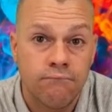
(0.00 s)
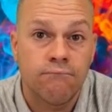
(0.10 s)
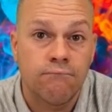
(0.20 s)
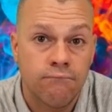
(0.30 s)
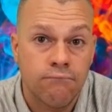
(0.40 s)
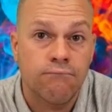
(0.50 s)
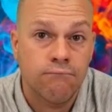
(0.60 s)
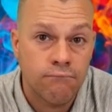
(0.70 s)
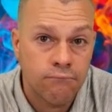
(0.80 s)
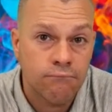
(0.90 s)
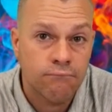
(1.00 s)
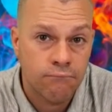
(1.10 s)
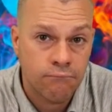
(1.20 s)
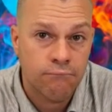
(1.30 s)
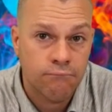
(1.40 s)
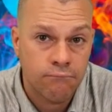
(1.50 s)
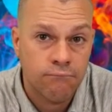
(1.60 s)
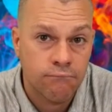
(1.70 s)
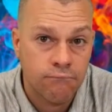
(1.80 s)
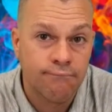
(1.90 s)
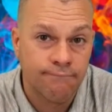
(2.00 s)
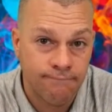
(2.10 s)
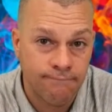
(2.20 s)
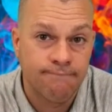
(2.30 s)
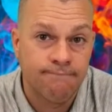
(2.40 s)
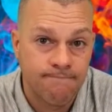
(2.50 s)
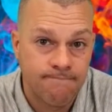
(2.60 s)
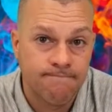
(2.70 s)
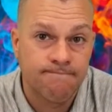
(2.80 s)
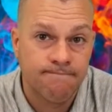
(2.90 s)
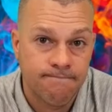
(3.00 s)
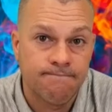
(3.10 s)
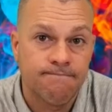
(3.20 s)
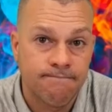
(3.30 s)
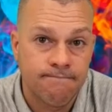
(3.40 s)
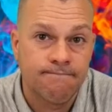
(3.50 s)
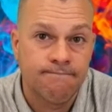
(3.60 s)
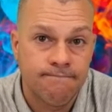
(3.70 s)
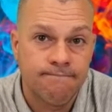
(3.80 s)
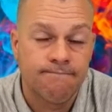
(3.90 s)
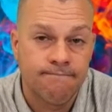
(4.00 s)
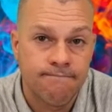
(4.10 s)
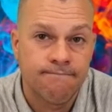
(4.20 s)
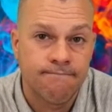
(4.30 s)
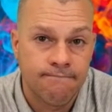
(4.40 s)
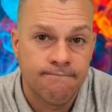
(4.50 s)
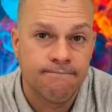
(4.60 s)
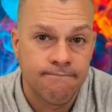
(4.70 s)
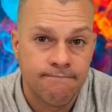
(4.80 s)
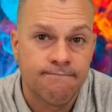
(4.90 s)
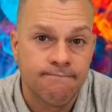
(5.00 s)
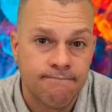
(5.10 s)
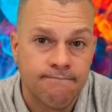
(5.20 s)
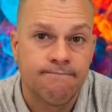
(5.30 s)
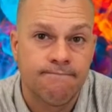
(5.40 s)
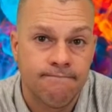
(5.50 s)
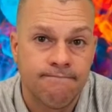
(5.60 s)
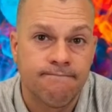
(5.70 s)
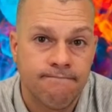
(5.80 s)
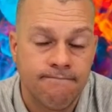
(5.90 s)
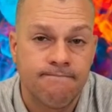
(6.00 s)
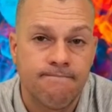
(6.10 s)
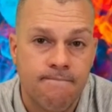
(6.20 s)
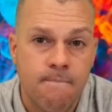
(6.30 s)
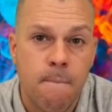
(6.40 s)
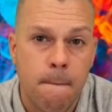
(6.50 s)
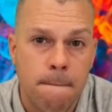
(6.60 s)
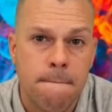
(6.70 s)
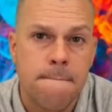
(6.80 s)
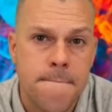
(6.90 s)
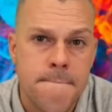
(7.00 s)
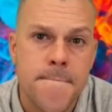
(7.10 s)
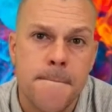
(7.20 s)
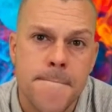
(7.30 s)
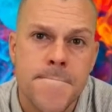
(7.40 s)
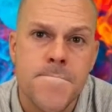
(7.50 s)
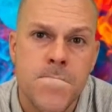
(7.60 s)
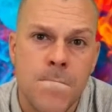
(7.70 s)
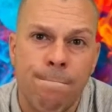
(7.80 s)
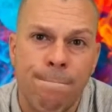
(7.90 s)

(silent)